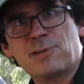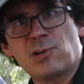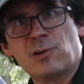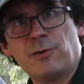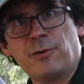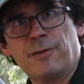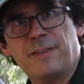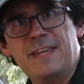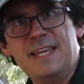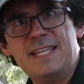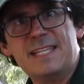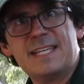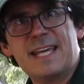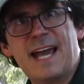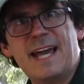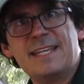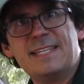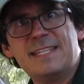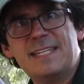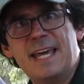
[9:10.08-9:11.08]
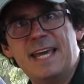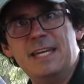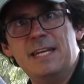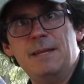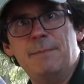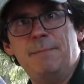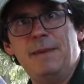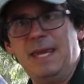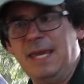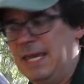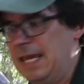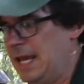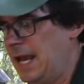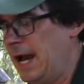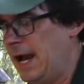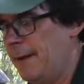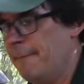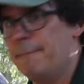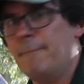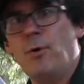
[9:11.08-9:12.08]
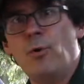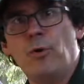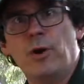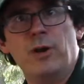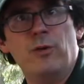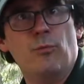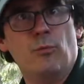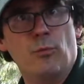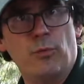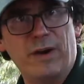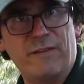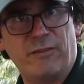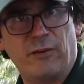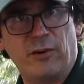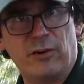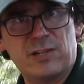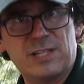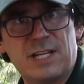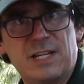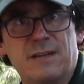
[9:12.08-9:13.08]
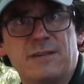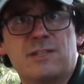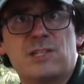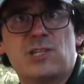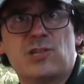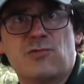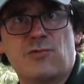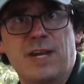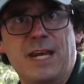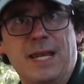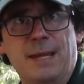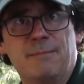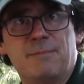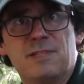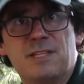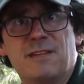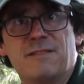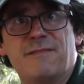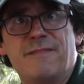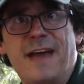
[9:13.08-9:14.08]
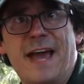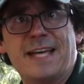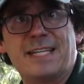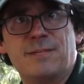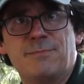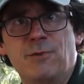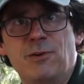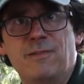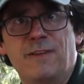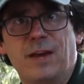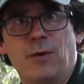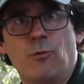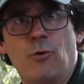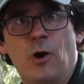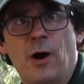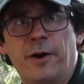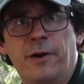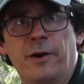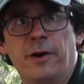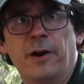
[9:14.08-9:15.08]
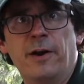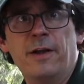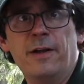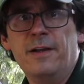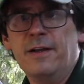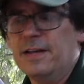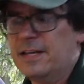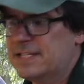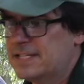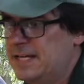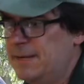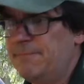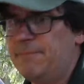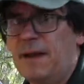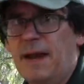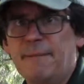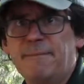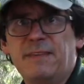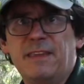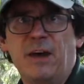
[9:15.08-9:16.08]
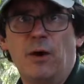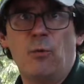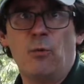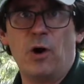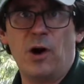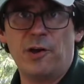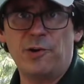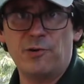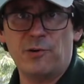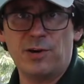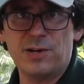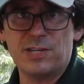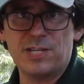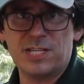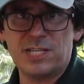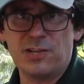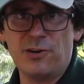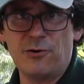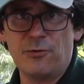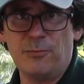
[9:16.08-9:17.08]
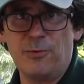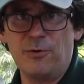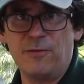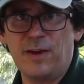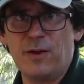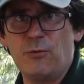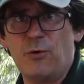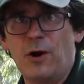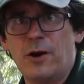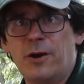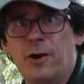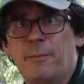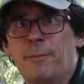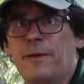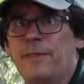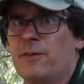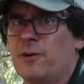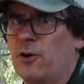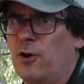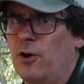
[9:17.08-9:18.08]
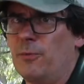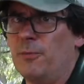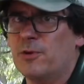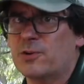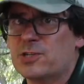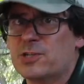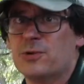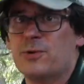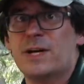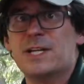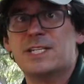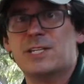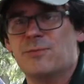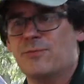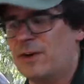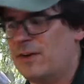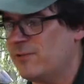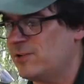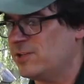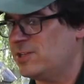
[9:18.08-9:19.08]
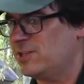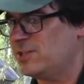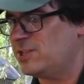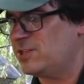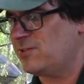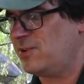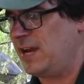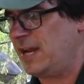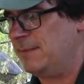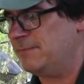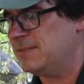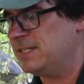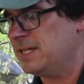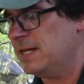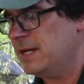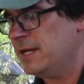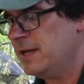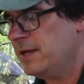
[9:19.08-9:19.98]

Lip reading: turtle. These guys tend to be more in rivers and streams and fast-moving water. Sometimes they'll wander into slow-moving water, but they're almost always in rivers and streams.